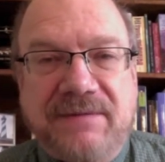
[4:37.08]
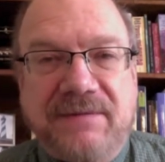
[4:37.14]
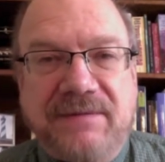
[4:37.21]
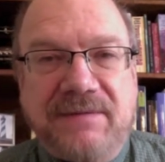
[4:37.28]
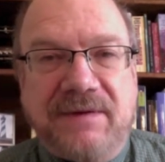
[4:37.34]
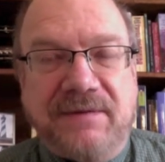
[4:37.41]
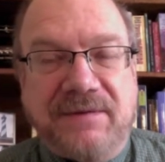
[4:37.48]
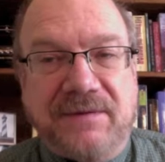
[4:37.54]

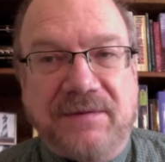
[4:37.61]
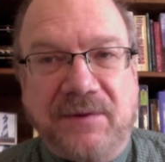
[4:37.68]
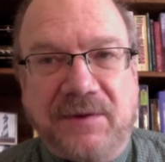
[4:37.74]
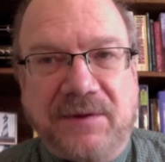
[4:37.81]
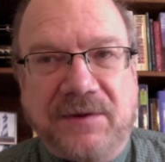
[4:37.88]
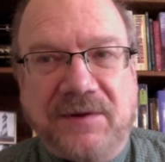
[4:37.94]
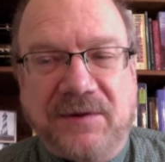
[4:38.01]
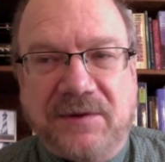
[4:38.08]
if your
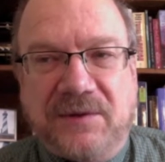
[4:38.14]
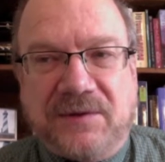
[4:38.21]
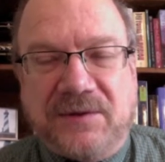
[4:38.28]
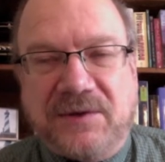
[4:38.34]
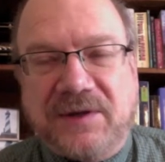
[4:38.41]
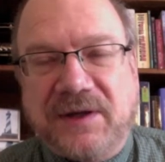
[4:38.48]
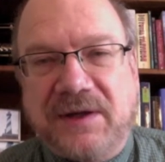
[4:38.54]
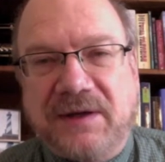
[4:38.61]
focus is social
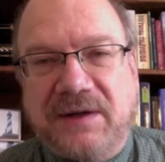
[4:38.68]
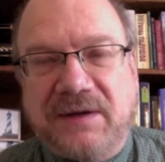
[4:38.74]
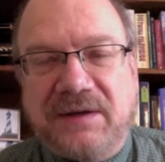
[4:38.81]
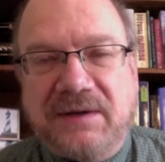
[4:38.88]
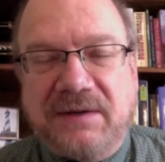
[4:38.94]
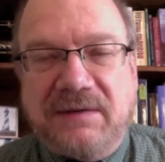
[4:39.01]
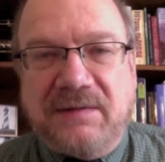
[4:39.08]
studies,